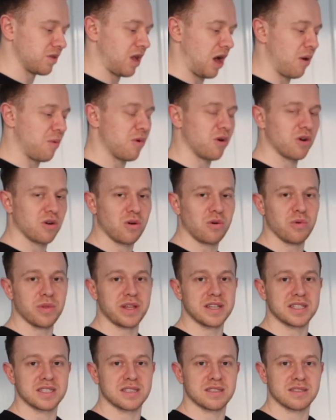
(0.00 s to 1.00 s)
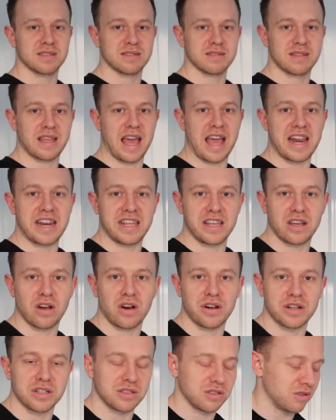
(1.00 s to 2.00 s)
I won't call this any
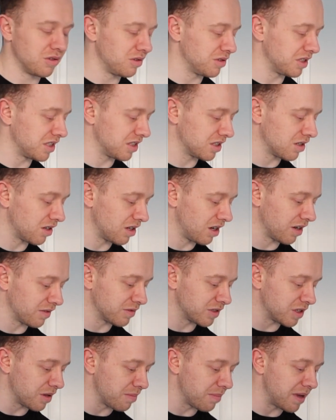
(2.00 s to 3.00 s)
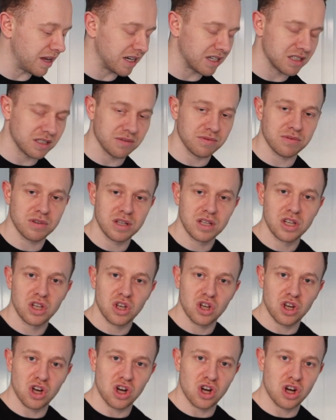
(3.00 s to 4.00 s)
kind of sauce, it's got obviously a mix of
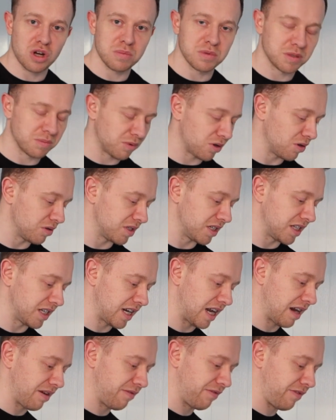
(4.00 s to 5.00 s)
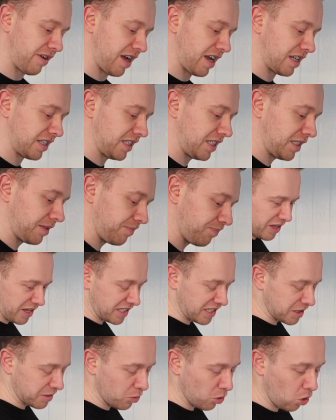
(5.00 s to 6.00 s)
carbs, protein and fats.
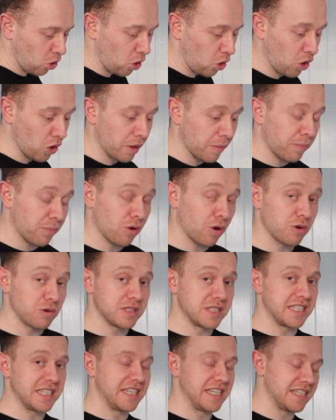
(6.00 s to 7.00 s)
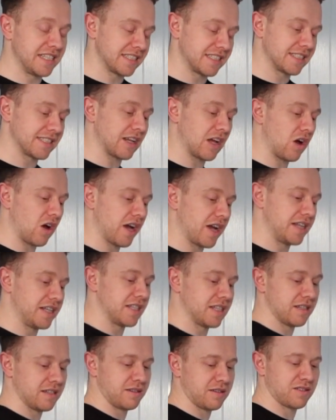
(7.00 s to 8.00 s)
This is more the protein side.
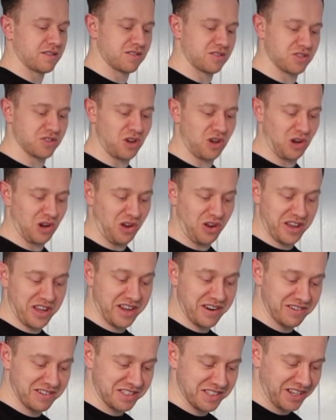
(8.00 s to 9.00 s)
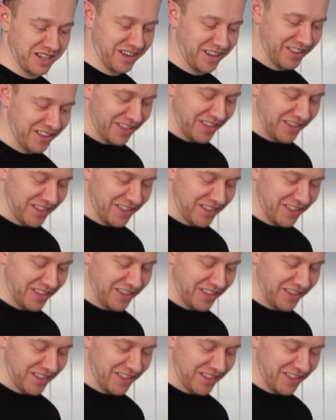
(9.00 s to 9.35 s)
It's not a lot here, is there?